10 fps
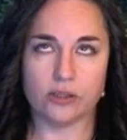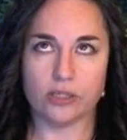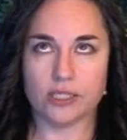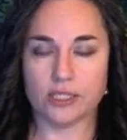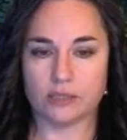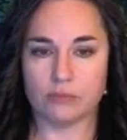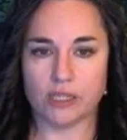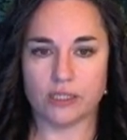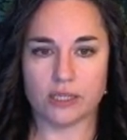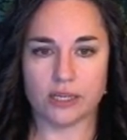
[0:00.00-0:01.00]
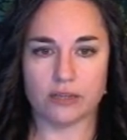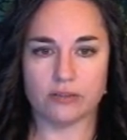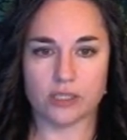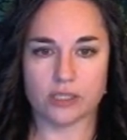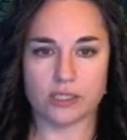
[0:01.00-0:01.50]
36 minus
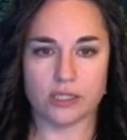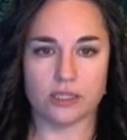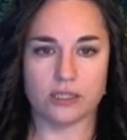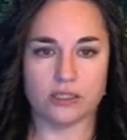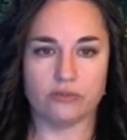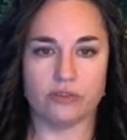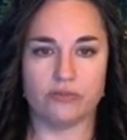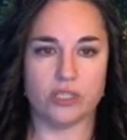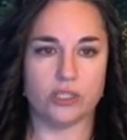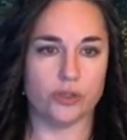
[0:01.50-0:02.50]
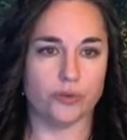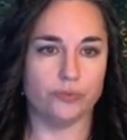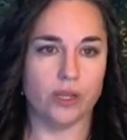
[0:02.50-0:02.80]
-16 is a 52.